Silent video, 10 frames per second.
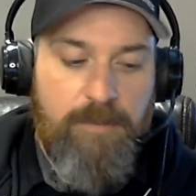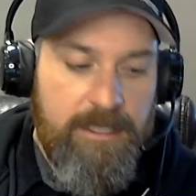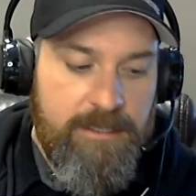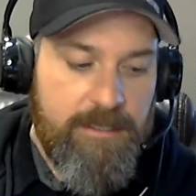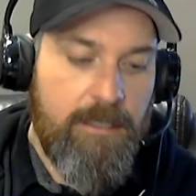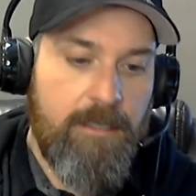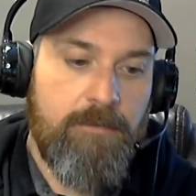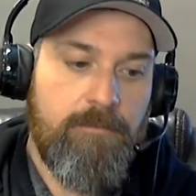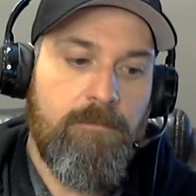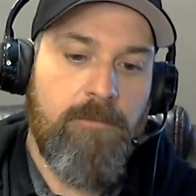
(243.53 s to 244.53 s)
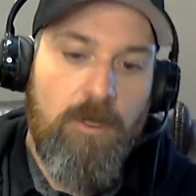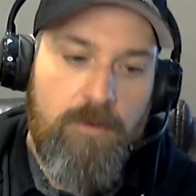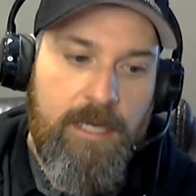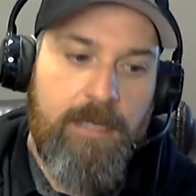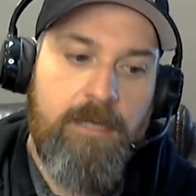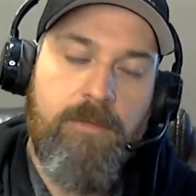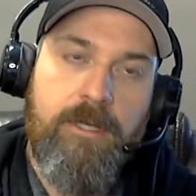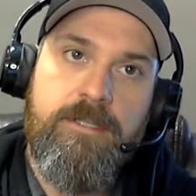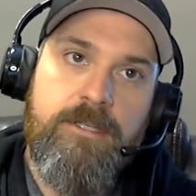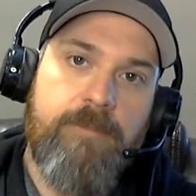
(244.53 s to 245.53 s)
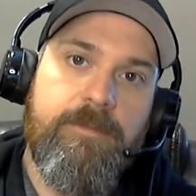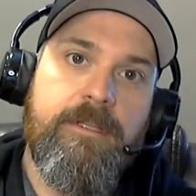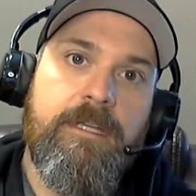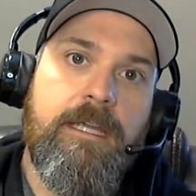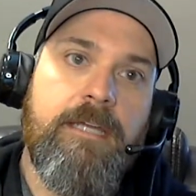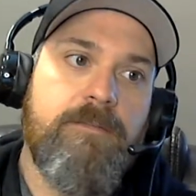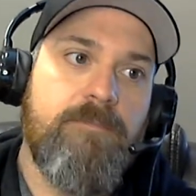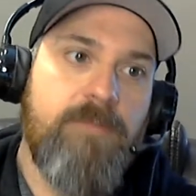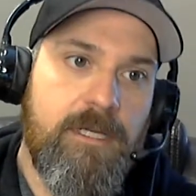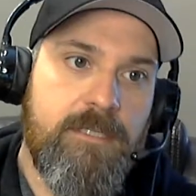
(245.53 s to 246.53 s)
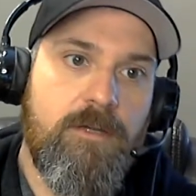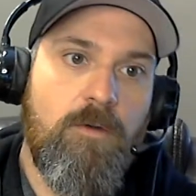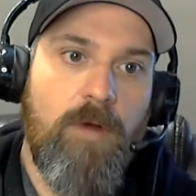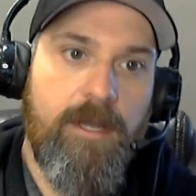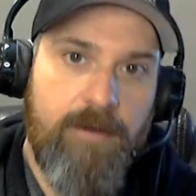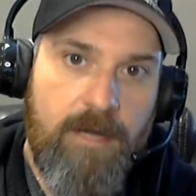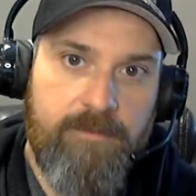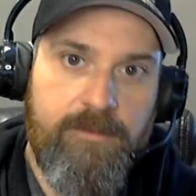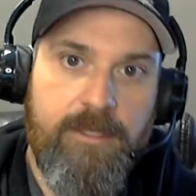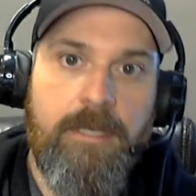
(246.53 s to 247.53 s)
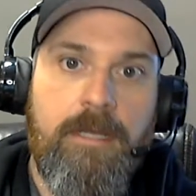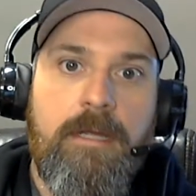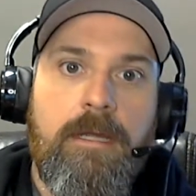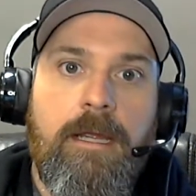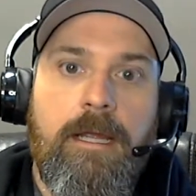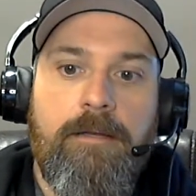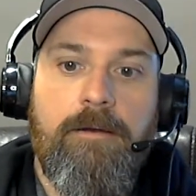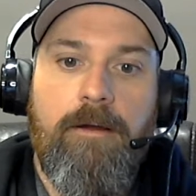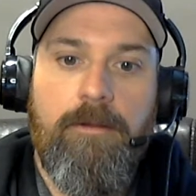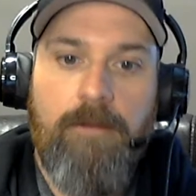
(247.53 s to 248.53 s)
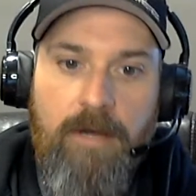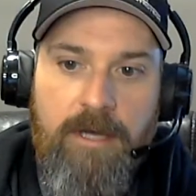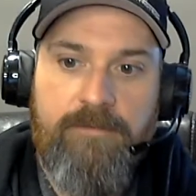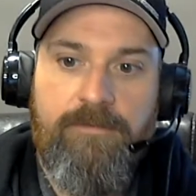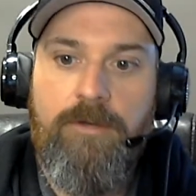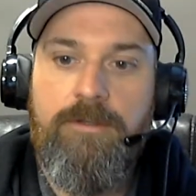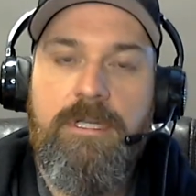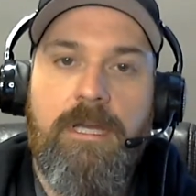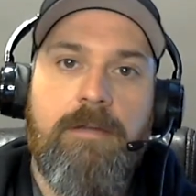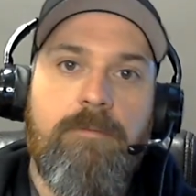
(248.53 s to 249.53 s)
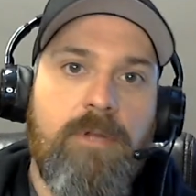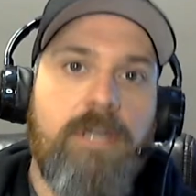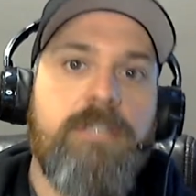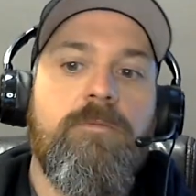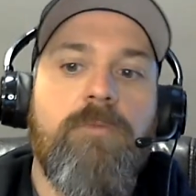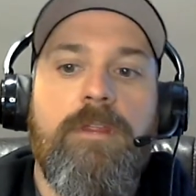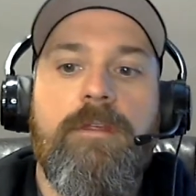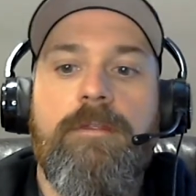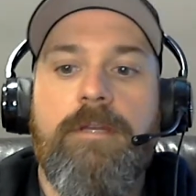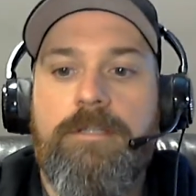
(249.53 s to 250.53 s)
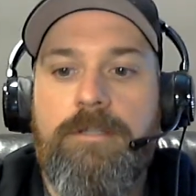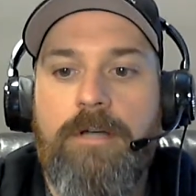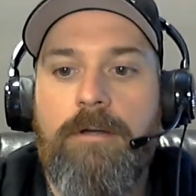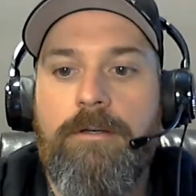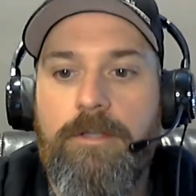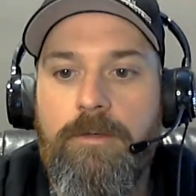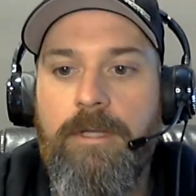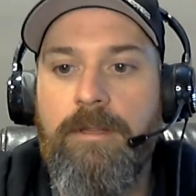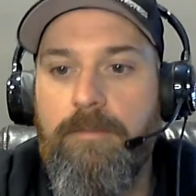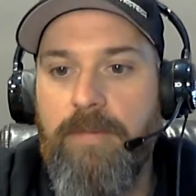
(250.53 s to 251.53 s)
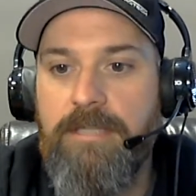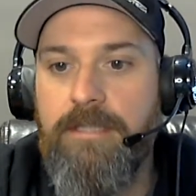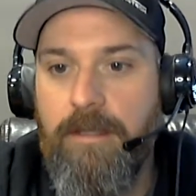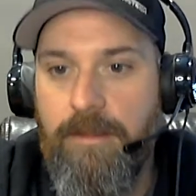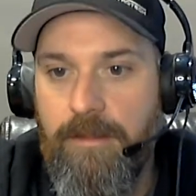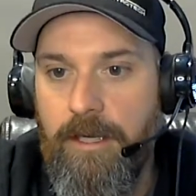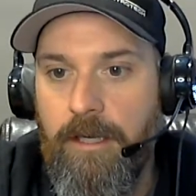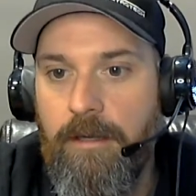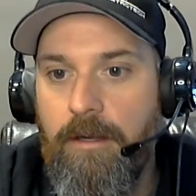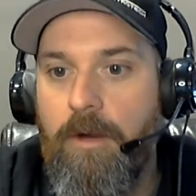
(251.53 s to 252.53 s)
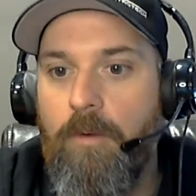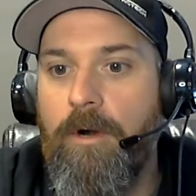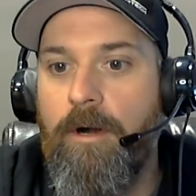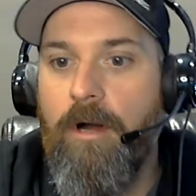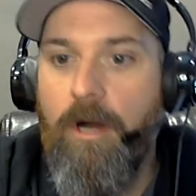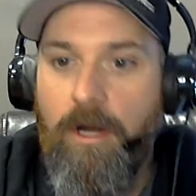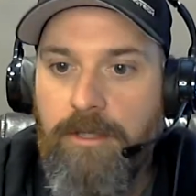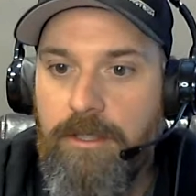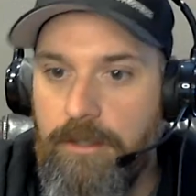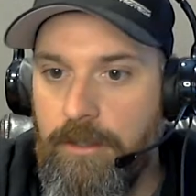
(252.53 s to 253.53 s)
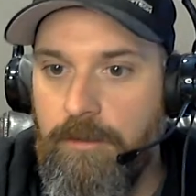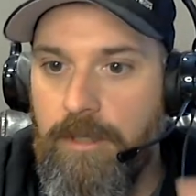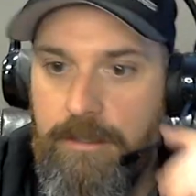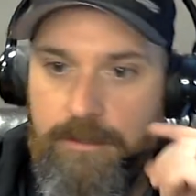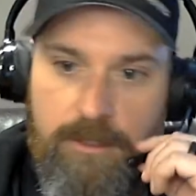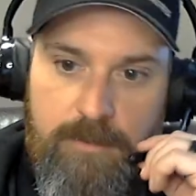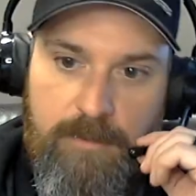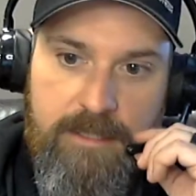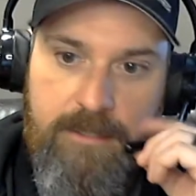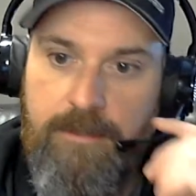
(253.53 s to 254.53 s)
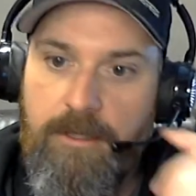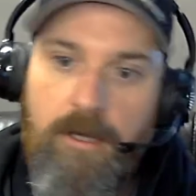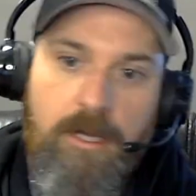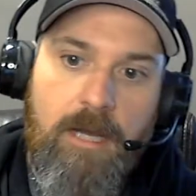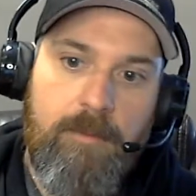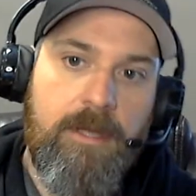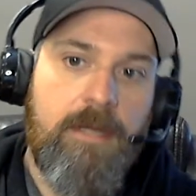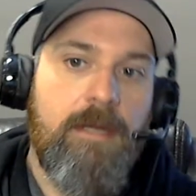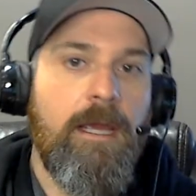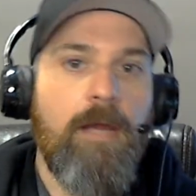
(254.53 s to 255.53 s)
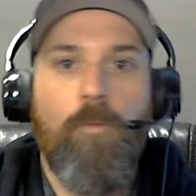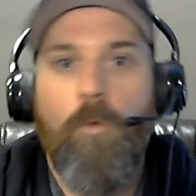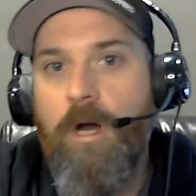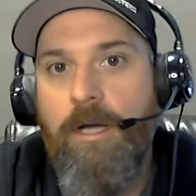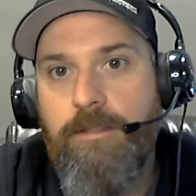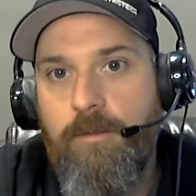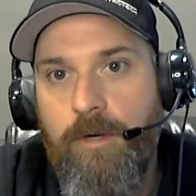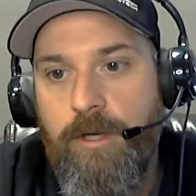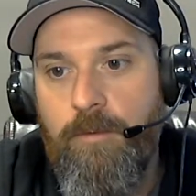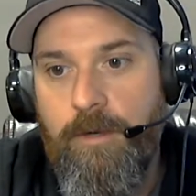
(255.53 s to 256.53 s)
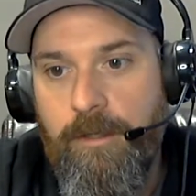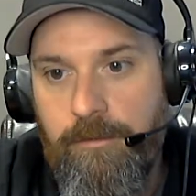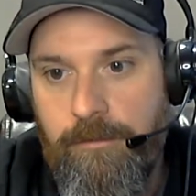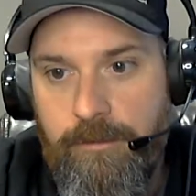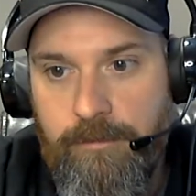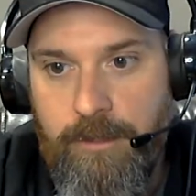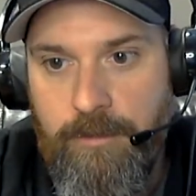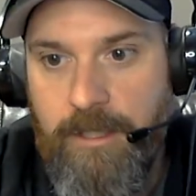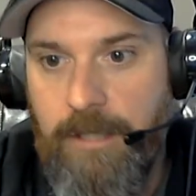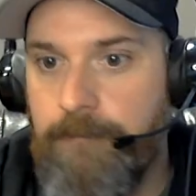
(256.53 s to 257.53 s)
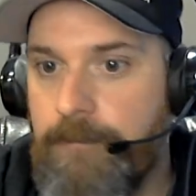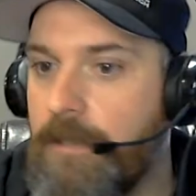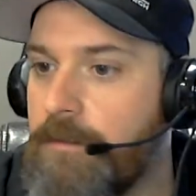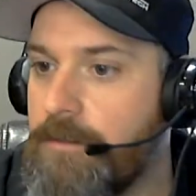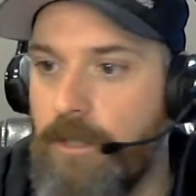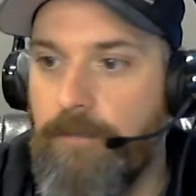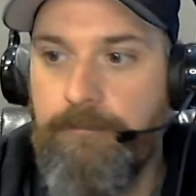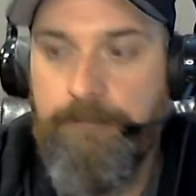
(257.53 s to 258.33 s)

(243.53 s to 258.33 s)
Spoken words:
basic locating, but it's something that gets missed quite often, and a lot of folks get complacent with it. They start doing the basic thing where all you do is just basically hook up and walk to where you want to go and do a locate. So,